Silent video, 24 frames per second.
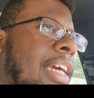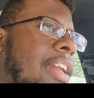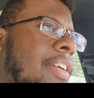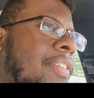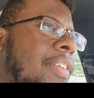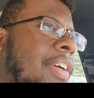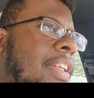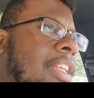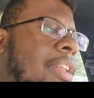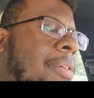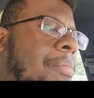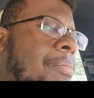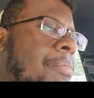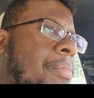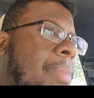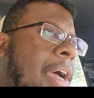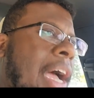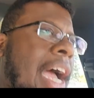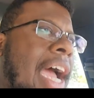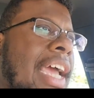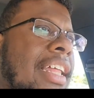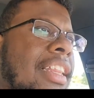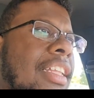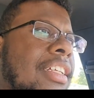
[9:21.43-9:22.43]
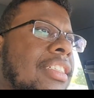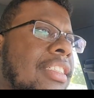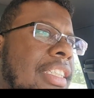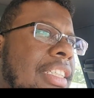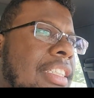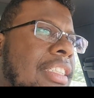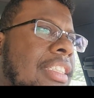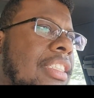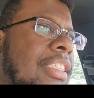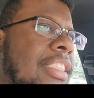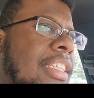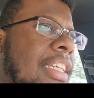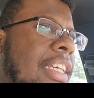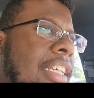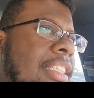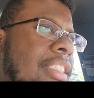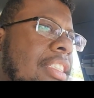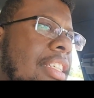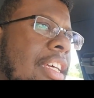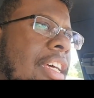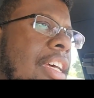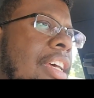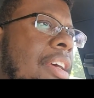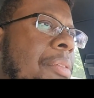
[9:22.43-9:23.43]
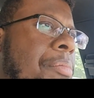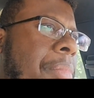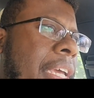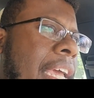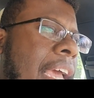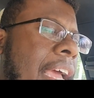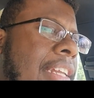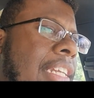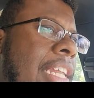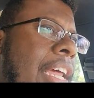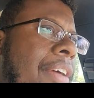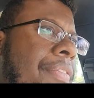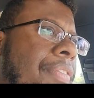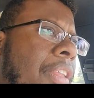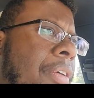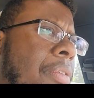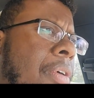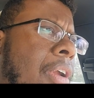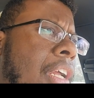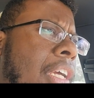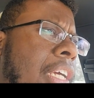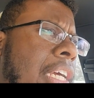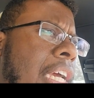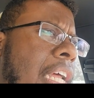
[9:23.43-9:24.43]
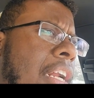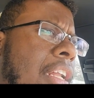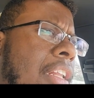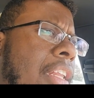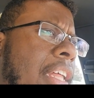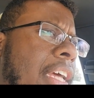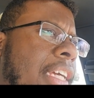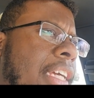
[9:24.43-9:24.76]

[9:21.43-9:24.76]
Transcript: kind of in the behind the scenes things. But yeah, I definitely want to kind of